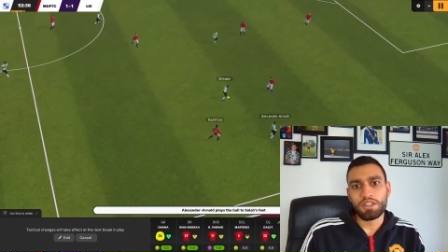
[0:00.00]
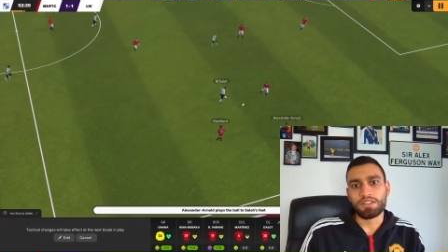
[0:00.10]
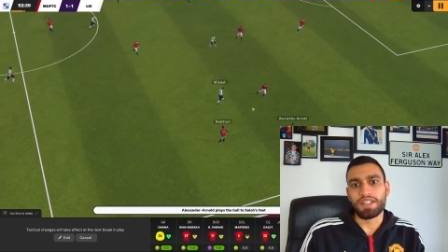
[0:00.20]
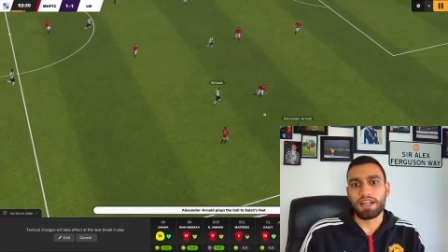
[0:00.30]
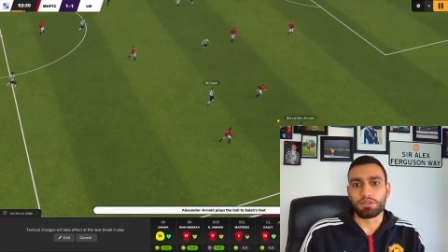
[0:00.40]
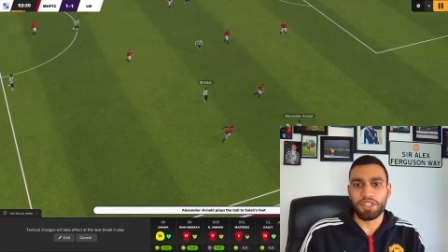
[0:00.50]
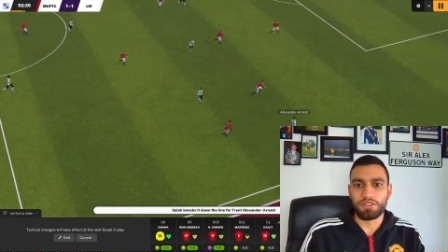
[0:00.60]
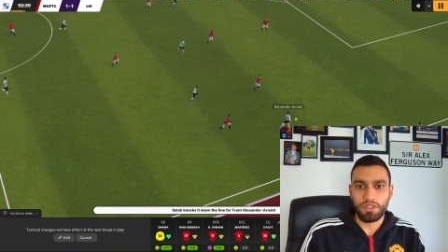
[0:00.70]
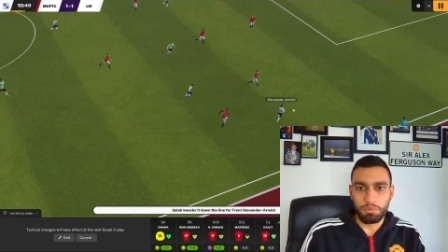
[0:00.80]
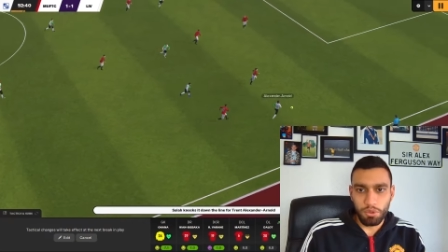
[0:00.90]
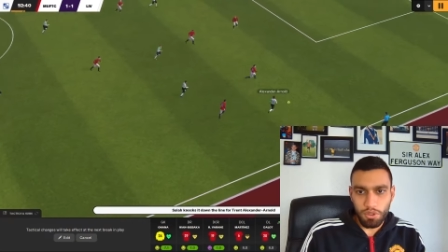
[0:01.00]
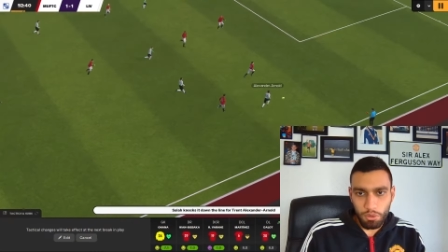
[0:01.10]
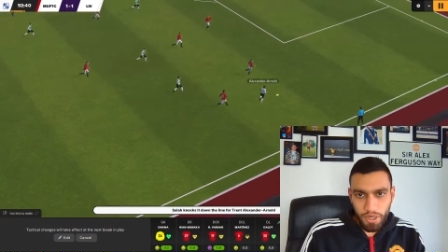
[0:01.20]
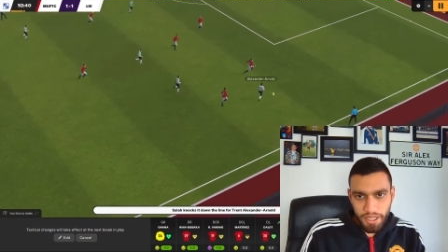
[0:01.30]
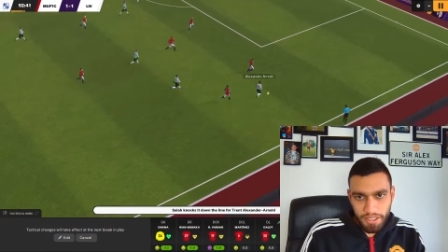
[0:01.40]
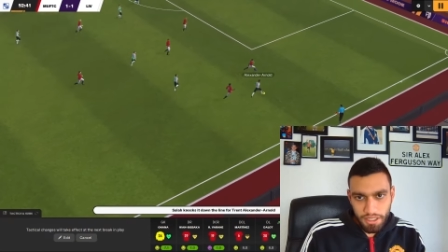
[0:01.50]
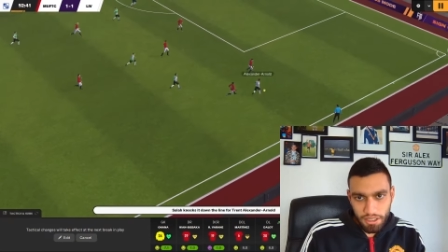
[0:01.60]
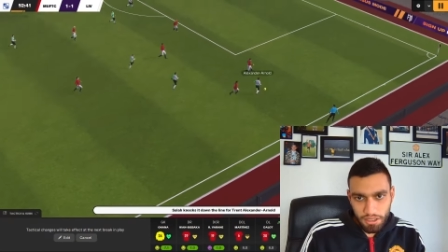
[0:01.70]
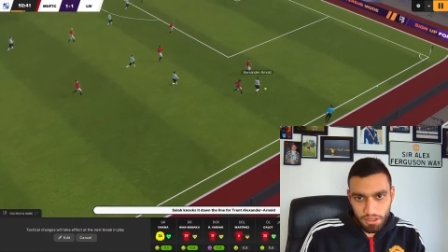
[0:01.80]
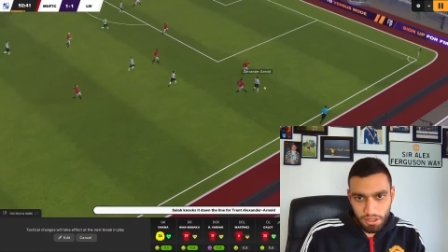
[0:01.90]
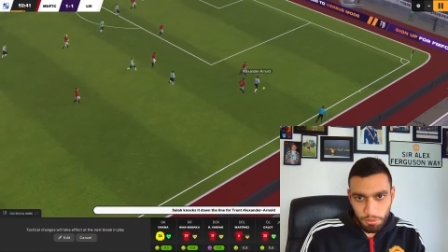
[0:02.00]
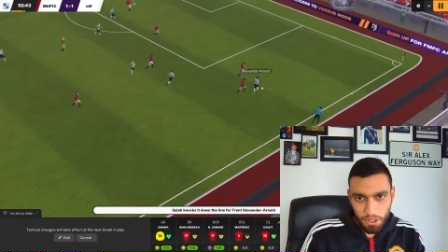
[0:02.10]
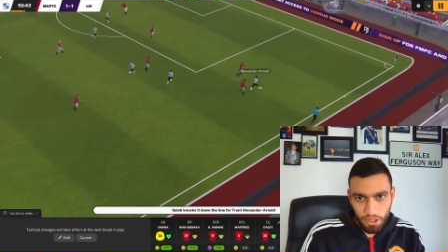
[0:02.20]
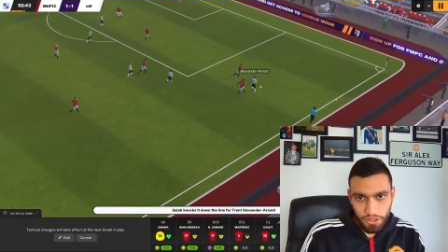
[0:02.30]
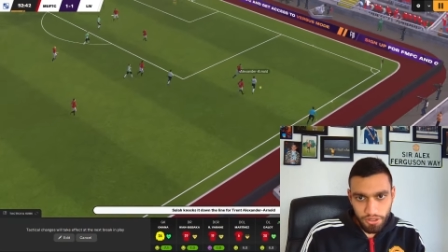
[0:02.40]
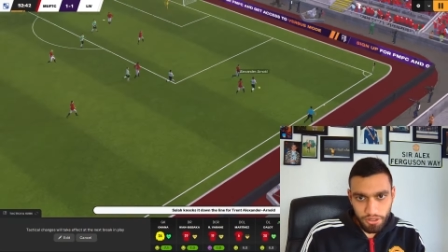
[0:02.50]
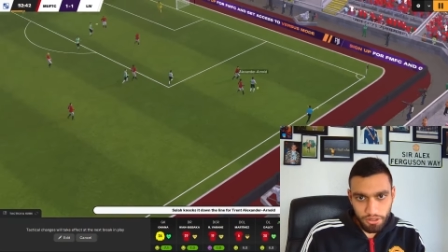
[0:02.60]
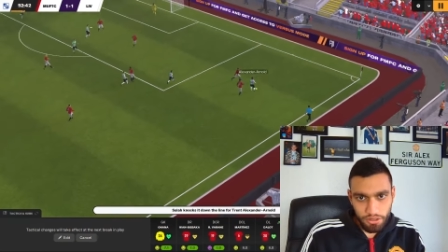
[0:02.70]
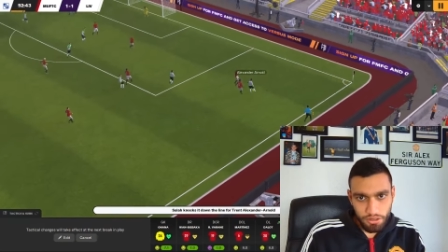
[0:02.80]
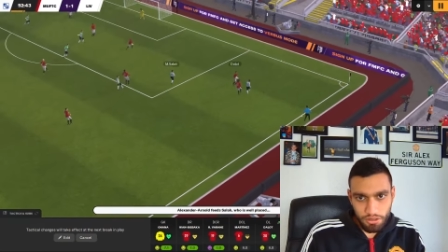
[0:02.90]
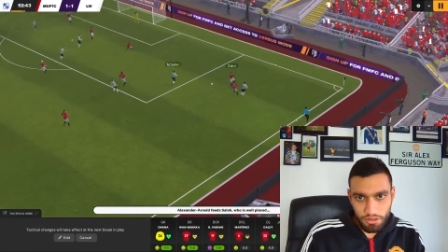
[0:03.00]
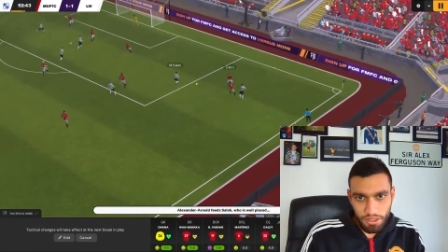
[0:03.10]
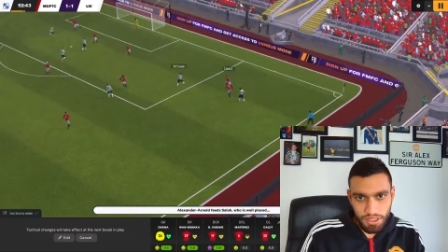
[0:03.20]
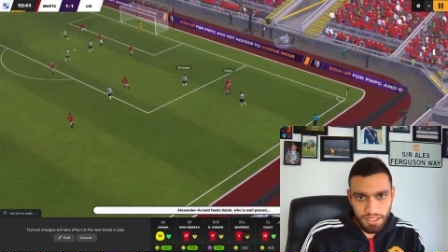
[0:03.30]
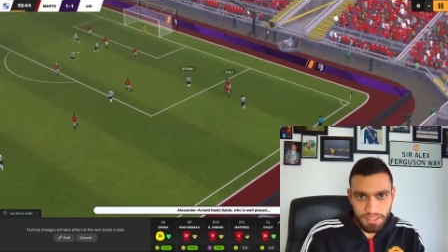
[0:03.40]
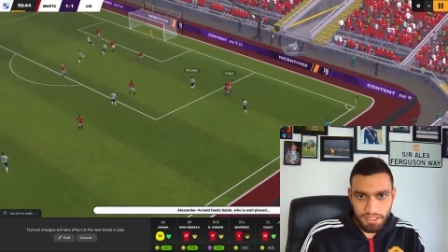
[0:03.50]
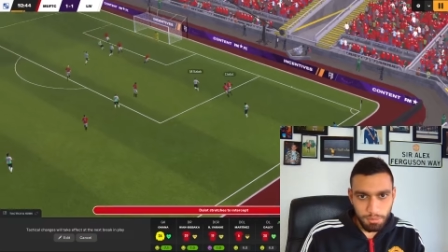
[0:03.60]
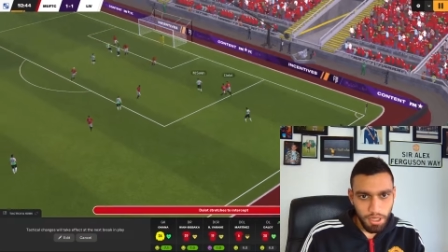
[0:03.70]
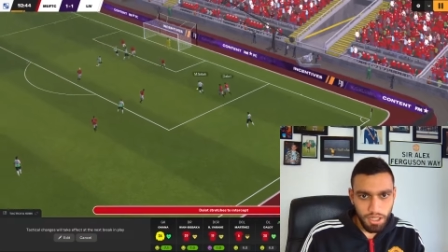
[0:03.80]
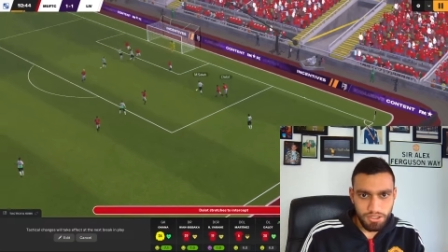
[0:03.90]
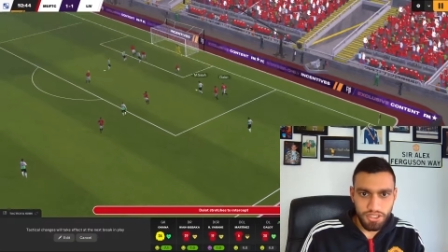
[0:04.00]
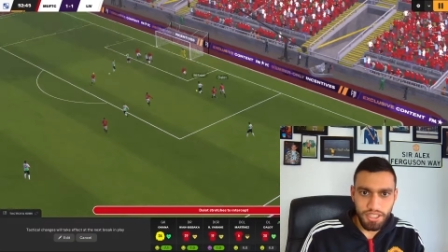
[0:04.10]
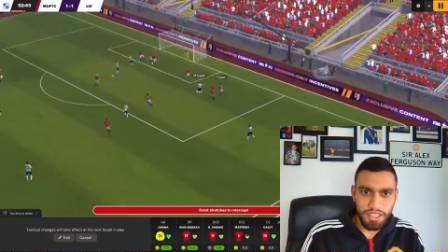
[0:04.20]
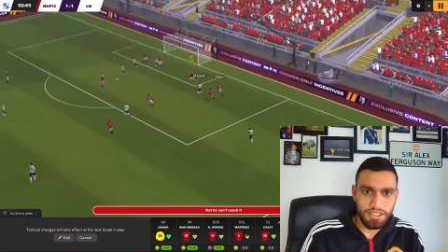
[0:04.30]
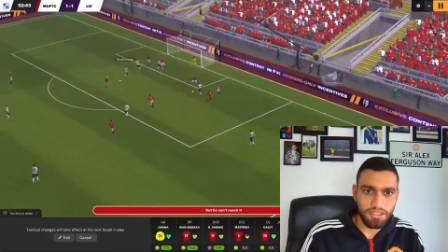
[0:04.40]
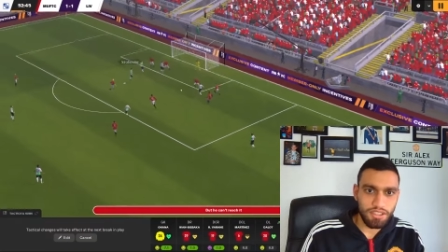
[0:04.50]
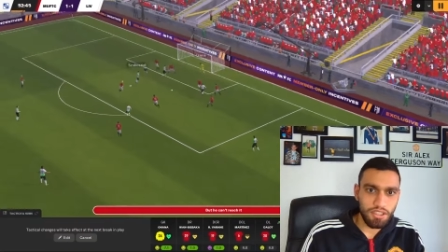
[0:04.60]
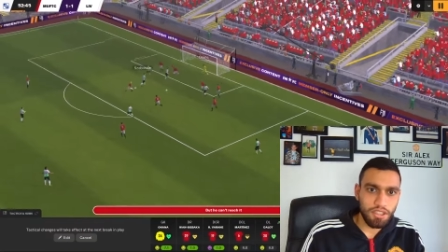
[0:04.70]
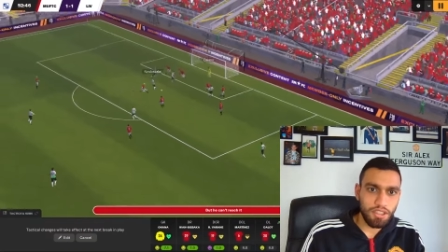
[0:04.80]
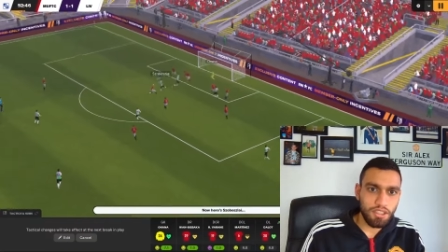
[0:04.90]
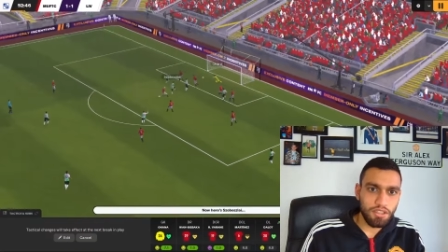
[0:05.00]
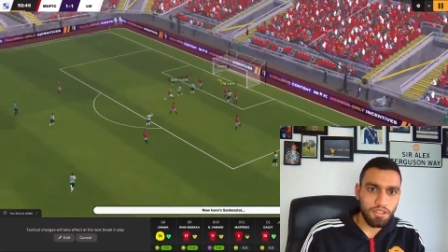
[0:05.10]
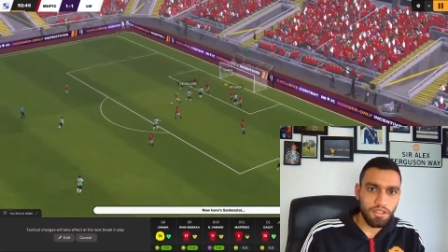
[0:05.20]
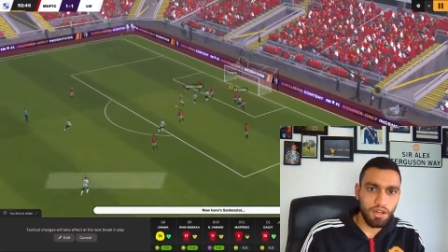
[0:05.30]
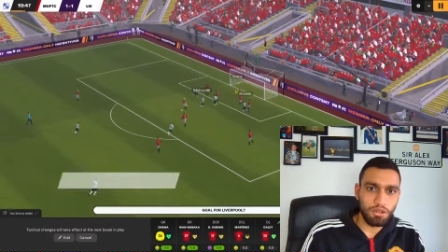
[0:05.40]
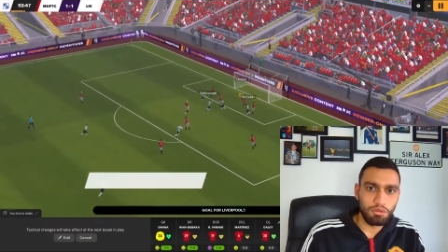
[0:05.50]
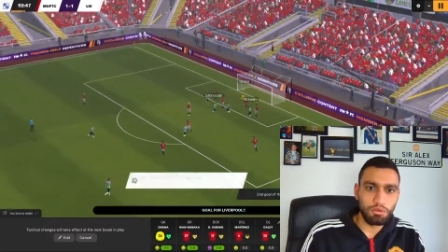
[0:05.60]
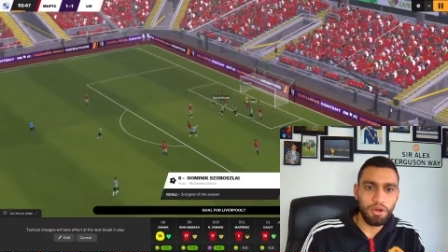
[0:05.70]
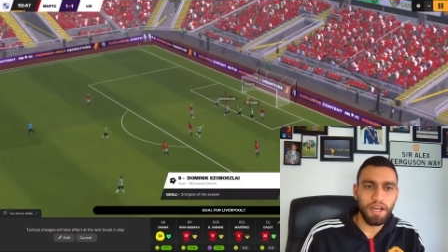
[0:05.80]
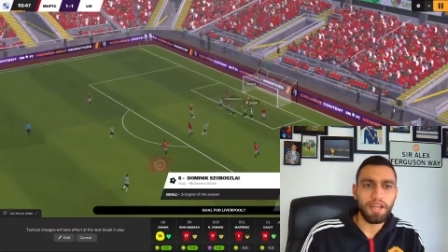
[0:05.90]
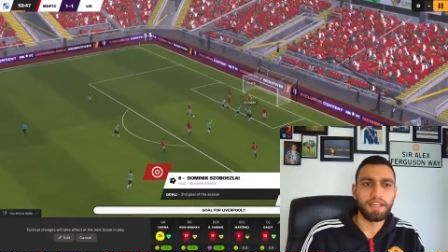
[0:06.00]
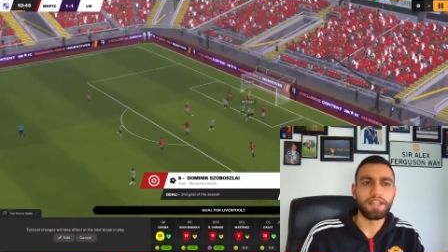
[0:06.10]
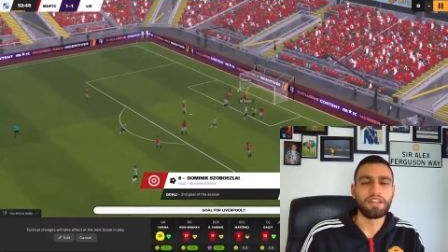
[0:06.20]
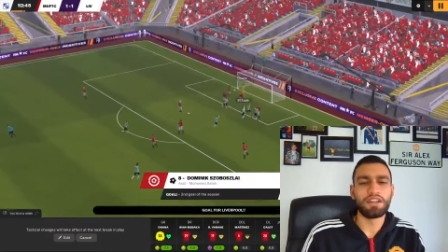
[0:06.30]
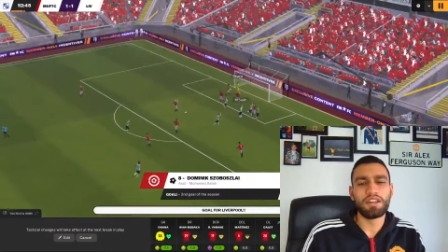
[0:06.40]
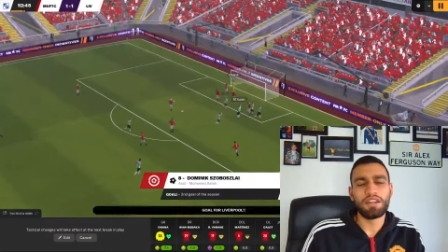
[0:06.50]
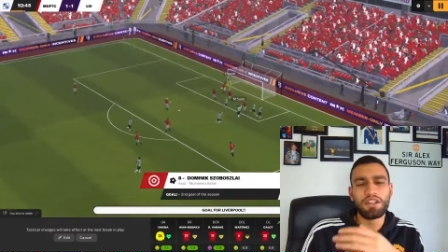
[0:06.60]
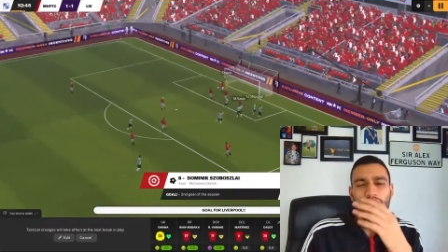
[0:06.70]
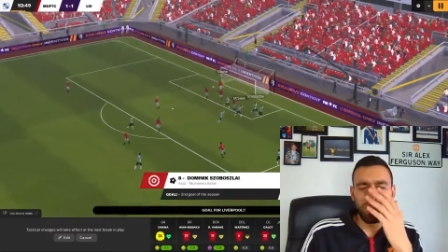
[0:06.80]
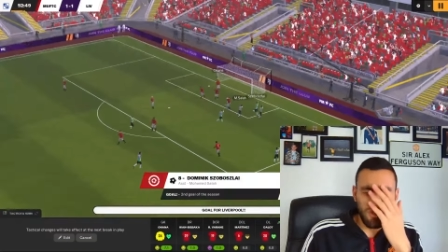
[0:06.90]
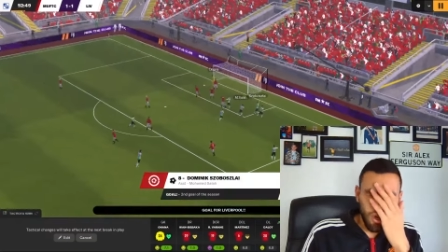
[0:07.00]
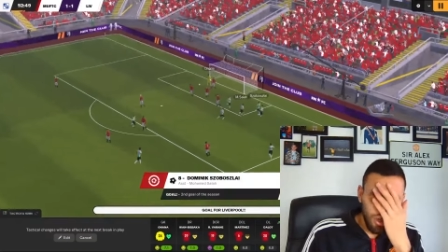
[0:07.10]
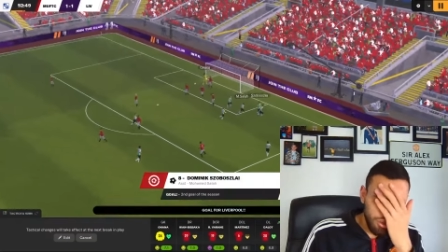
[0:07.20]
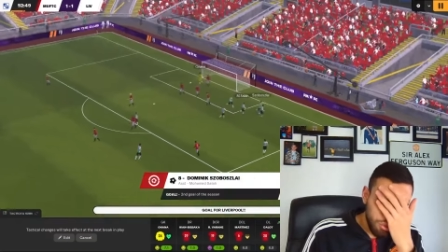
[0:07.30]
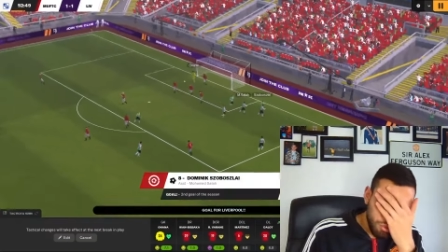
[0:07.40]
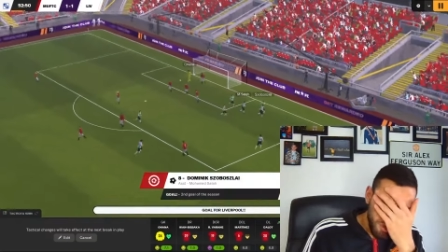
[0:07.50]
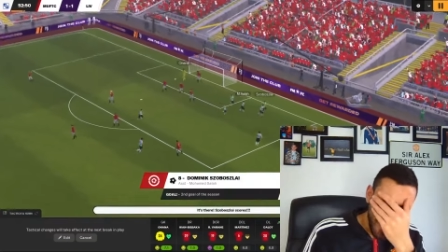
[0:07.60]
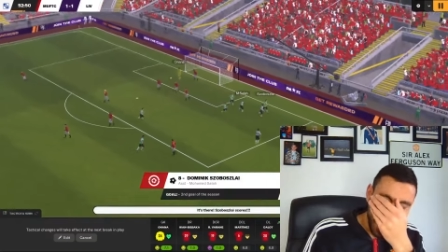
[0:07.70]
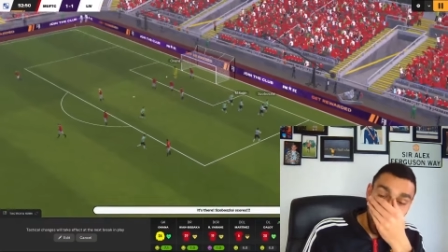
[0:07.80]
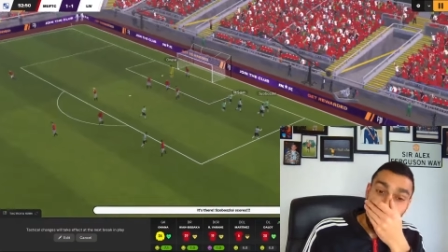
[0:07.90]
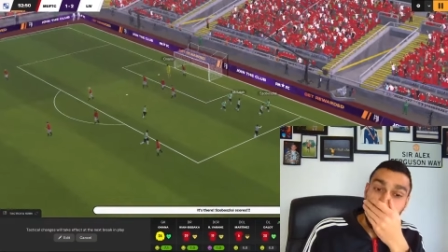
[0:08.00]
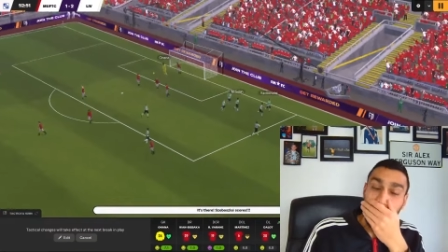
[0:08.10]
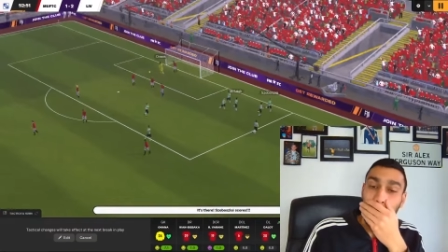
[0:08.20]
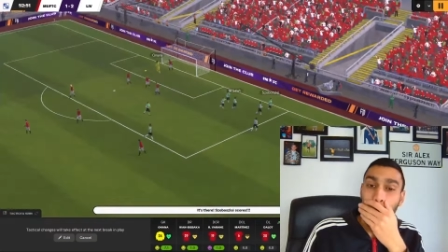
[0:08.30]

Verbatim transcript: Dalot gives the ball away. Come on. Easy passes. No way. No way.